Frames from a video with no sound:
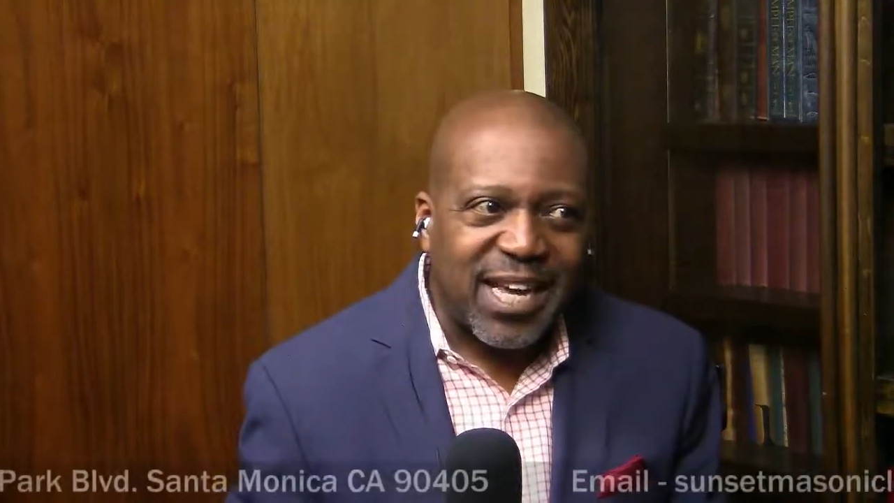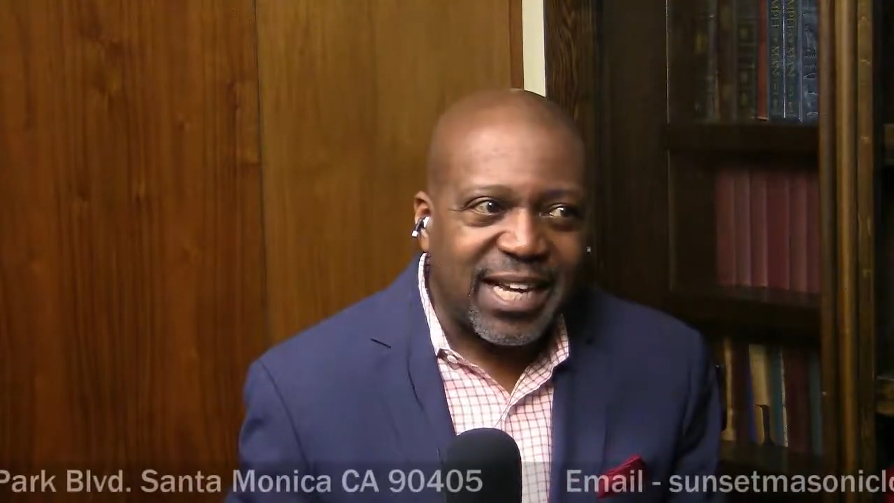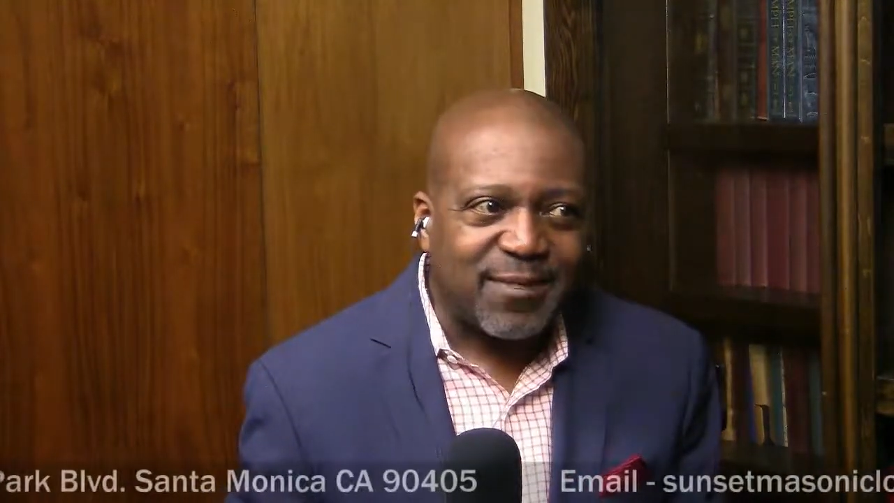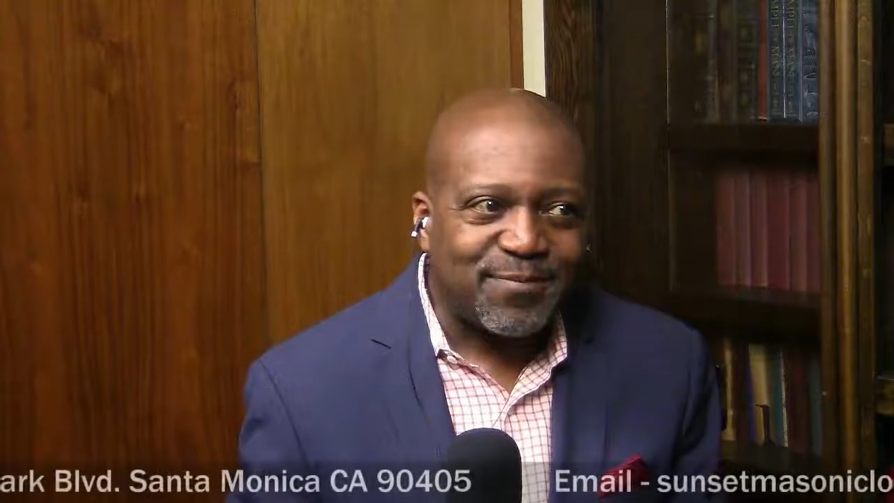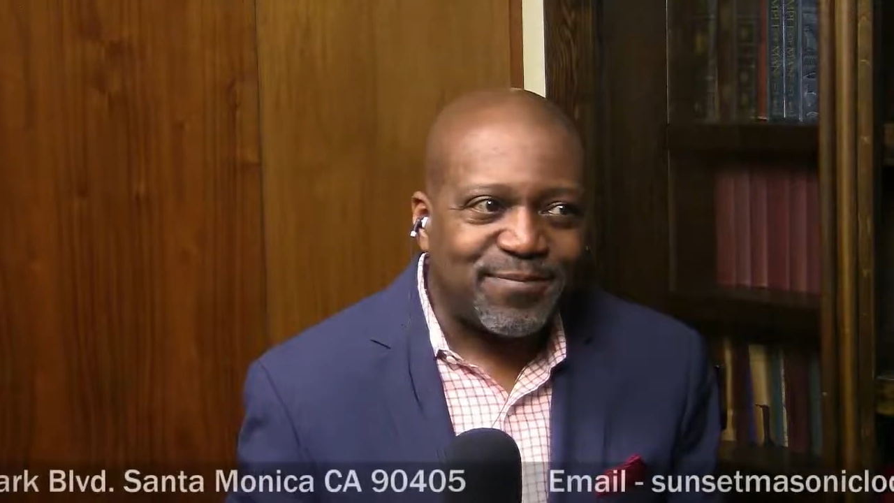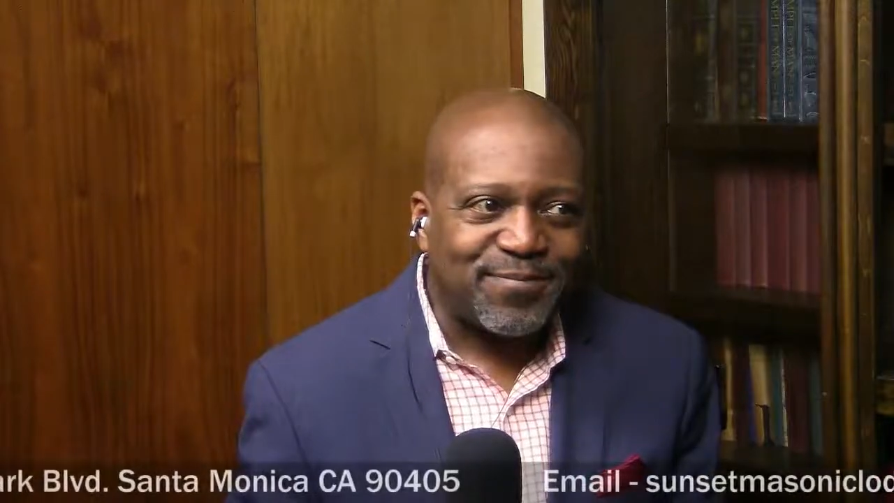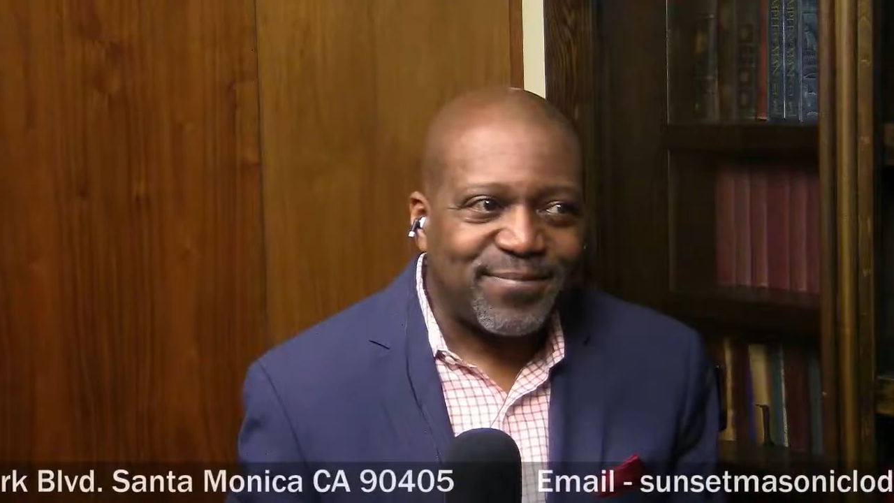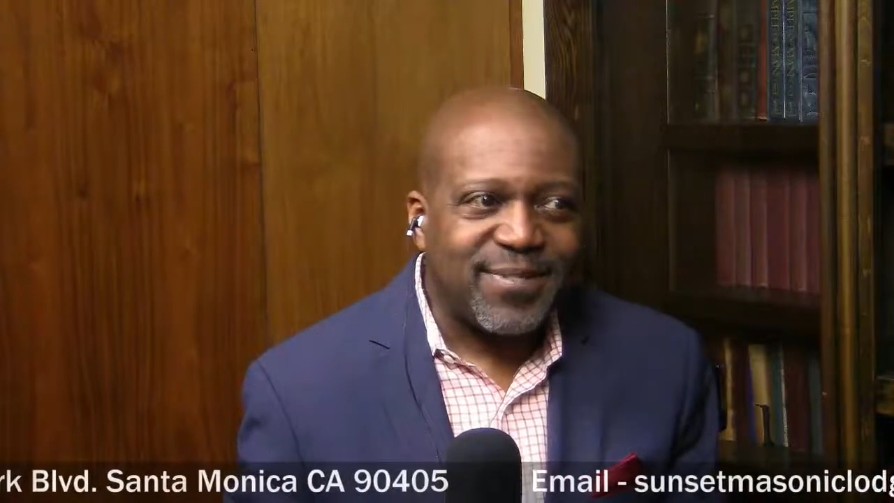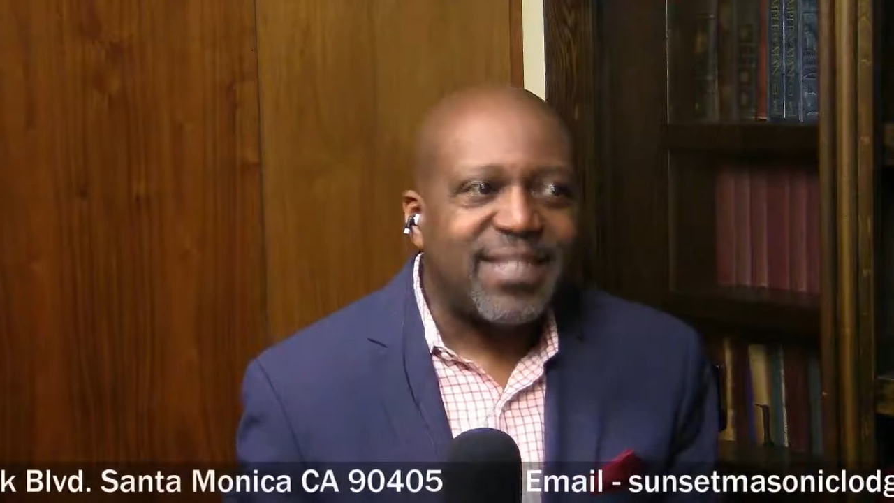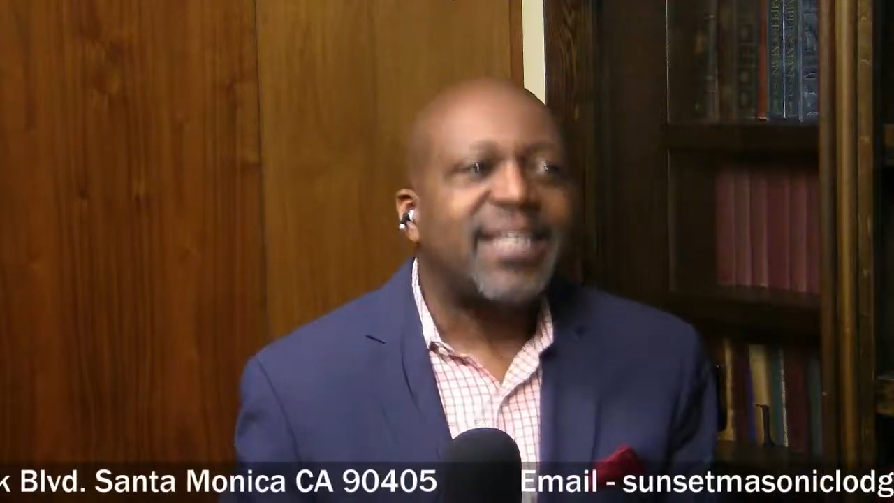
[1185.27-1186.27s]

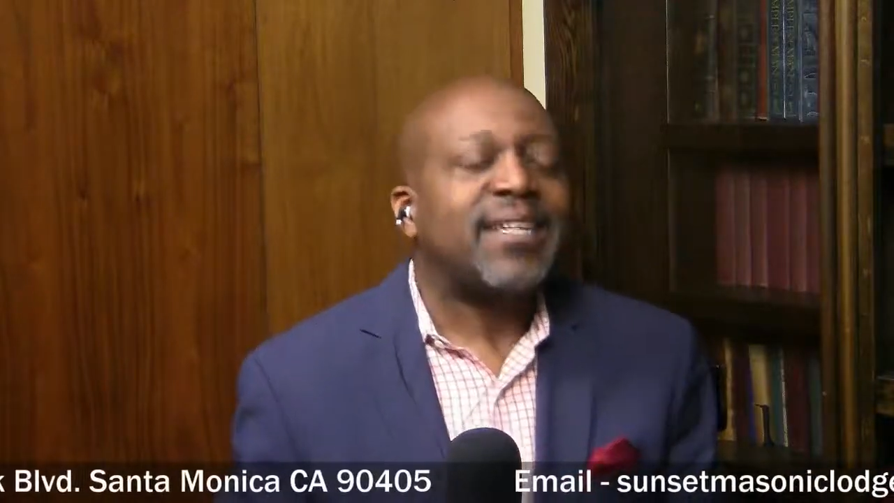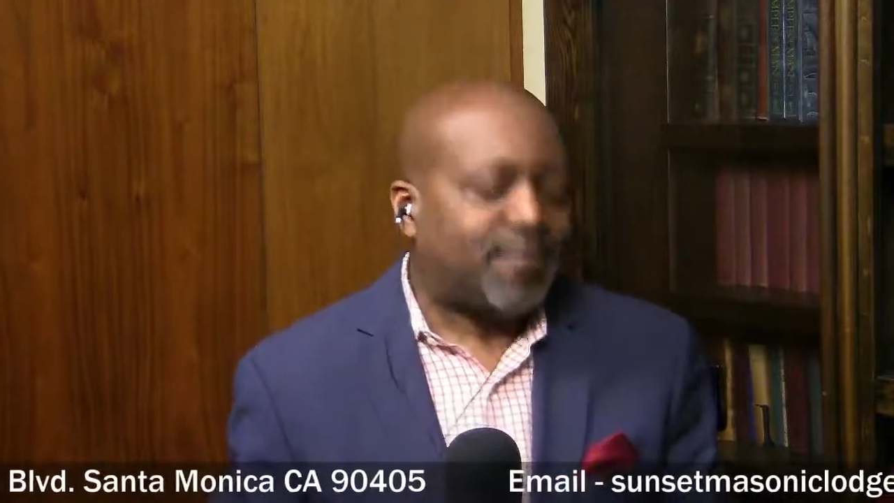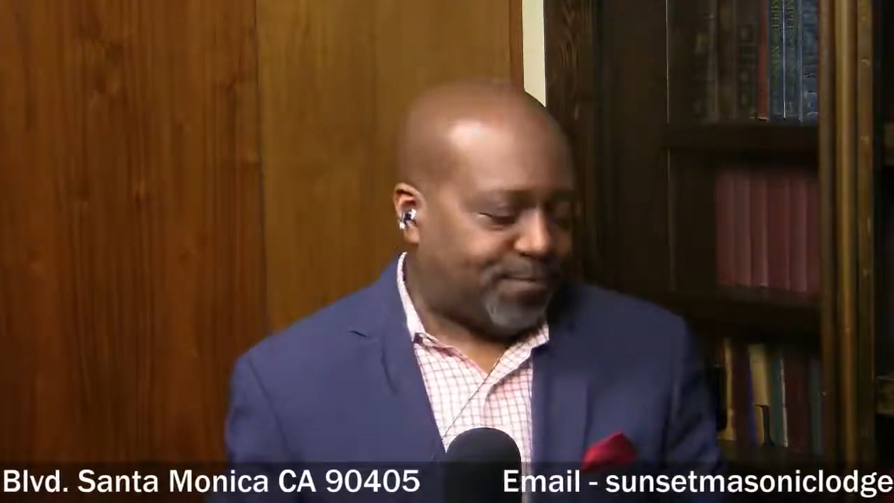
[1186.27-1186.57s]
Harmony with